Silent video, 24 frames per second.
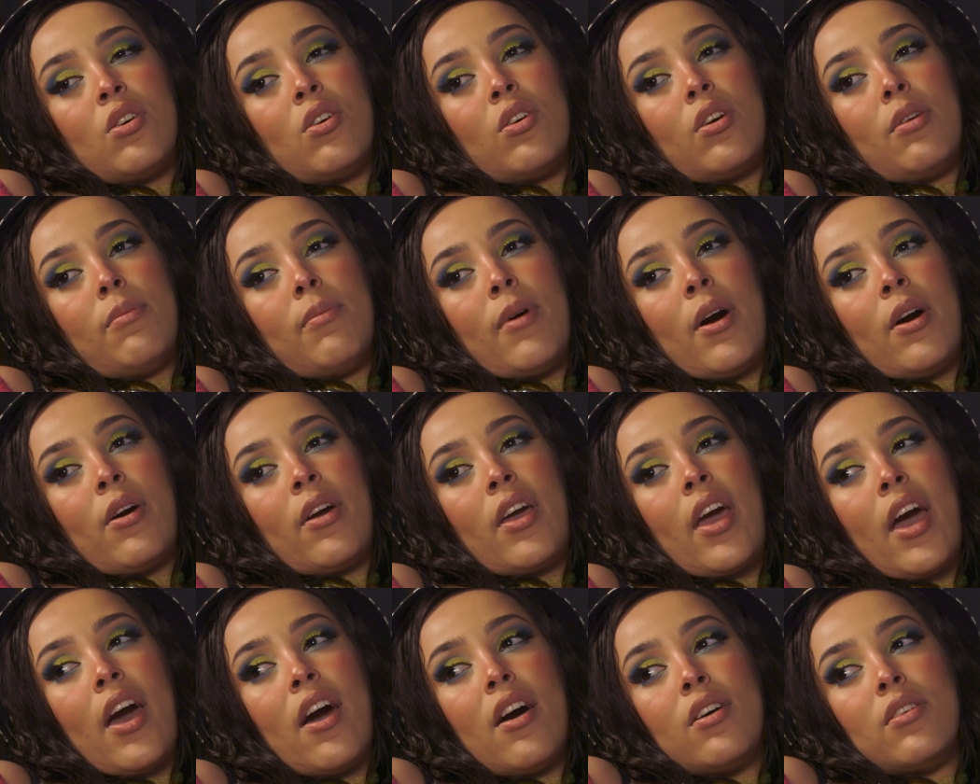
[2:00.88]
song about
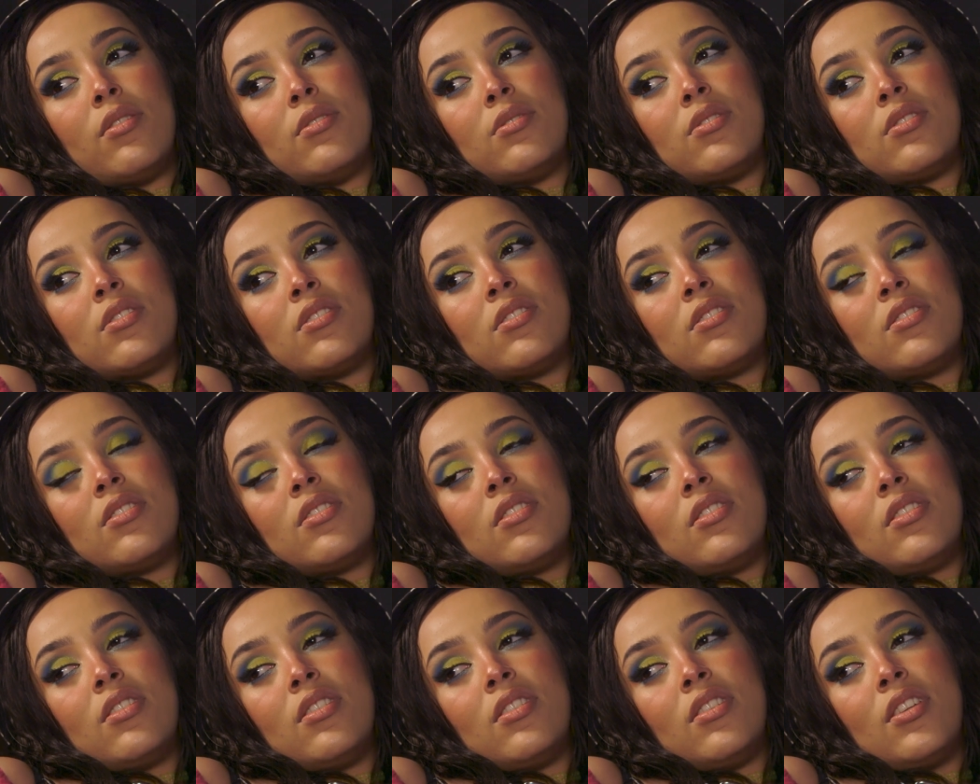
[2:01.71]
cows.
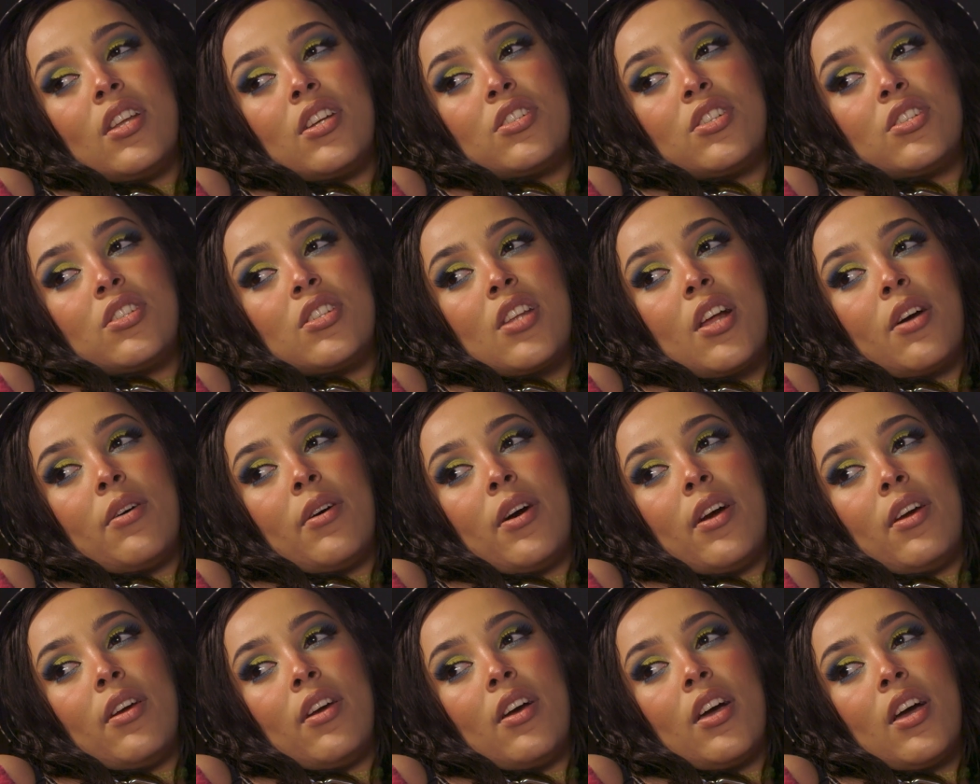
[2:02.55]
That's just how
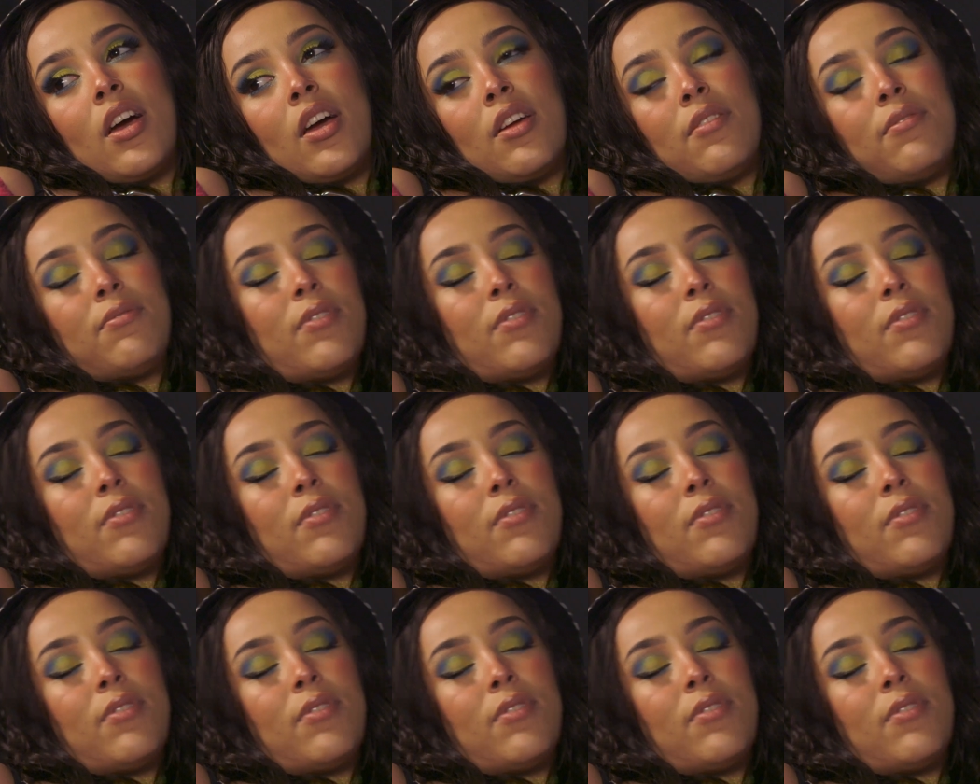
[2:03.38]
I